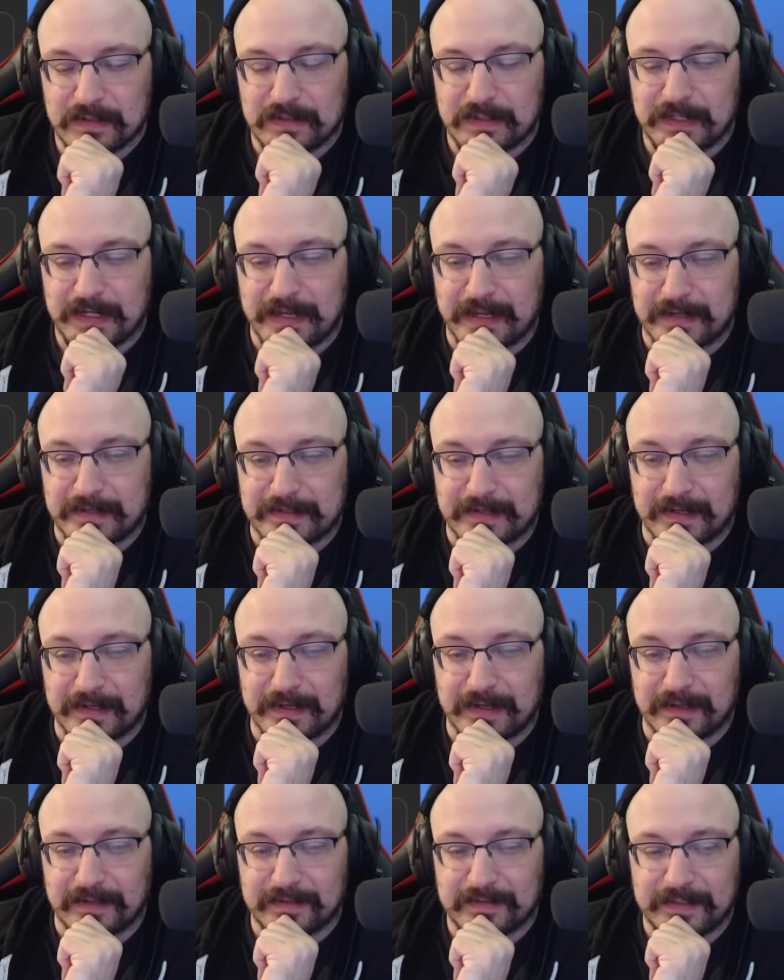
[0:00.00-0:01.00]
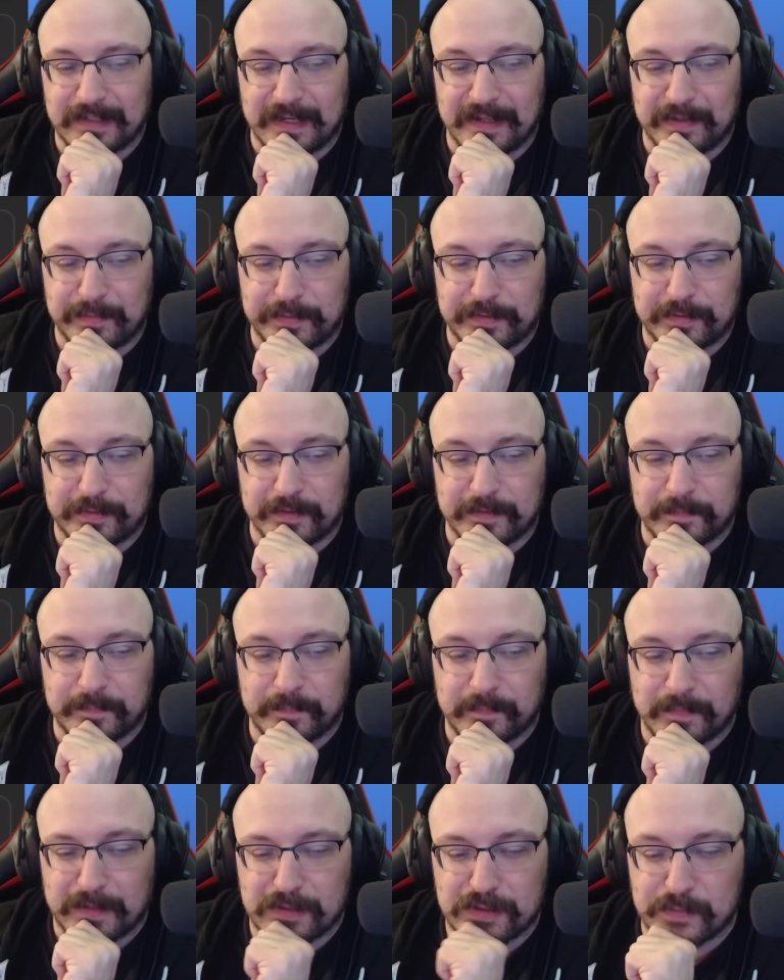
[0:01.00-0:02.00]
And uh, yeah, that'd be good.
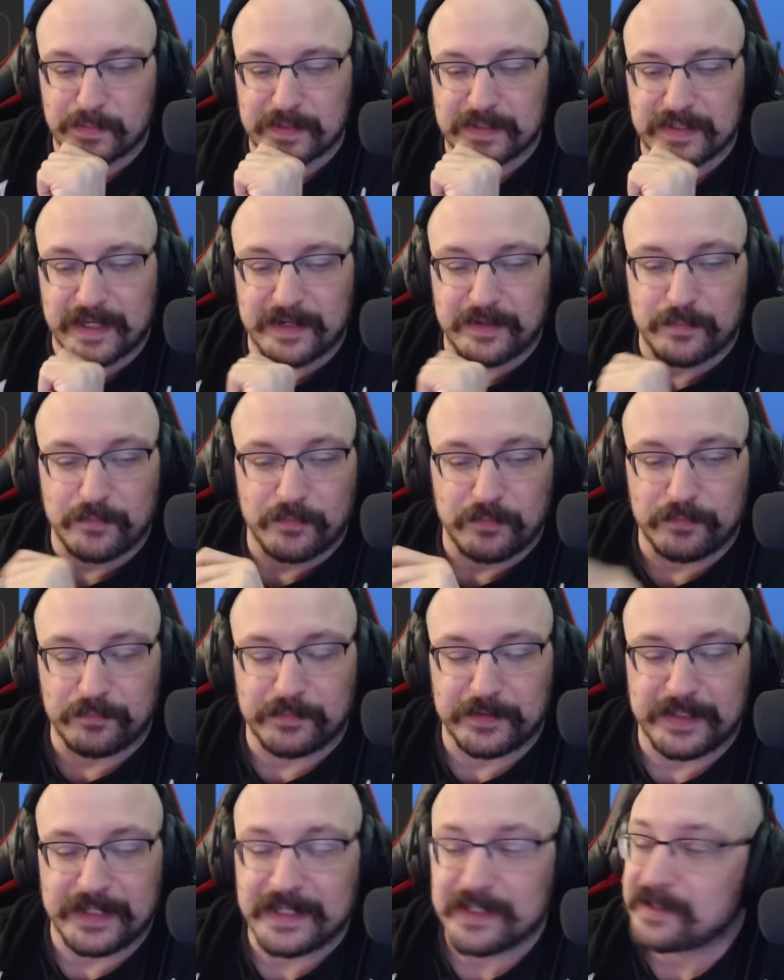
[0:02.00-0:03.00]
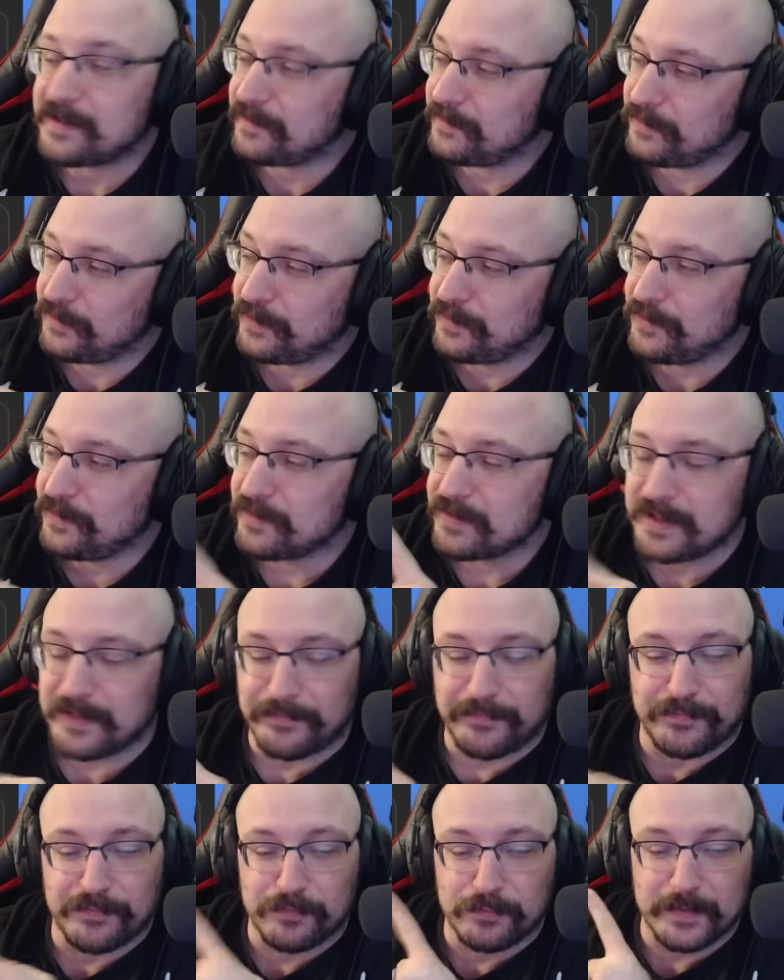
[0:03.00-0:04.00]
So we just like these, you can use the
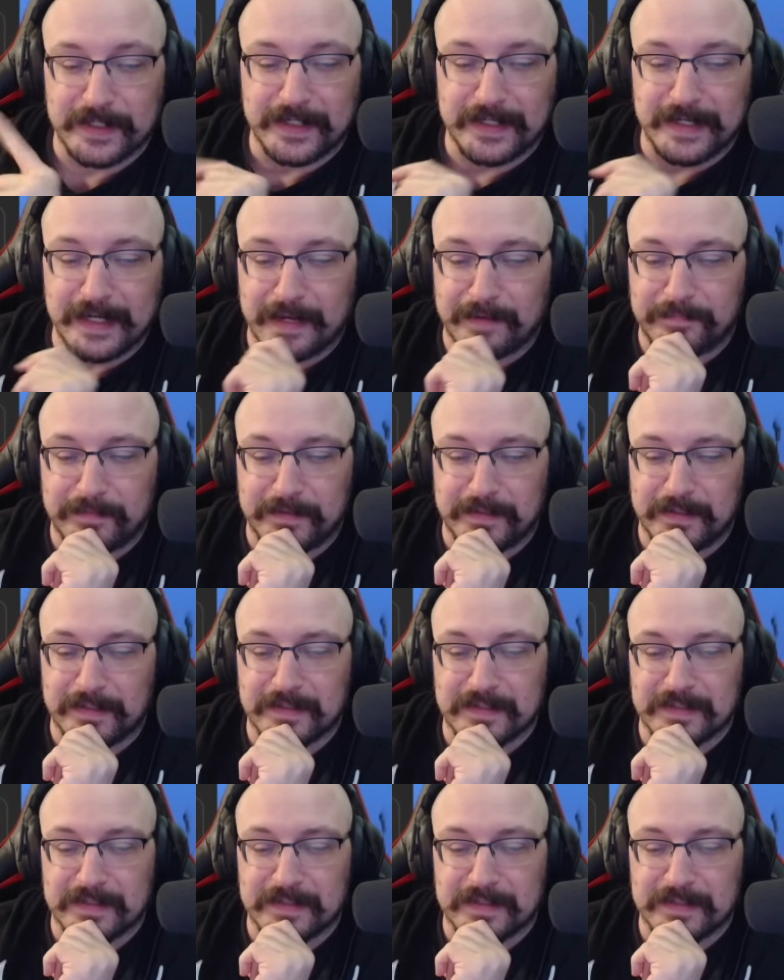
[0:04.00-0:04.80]
free F E and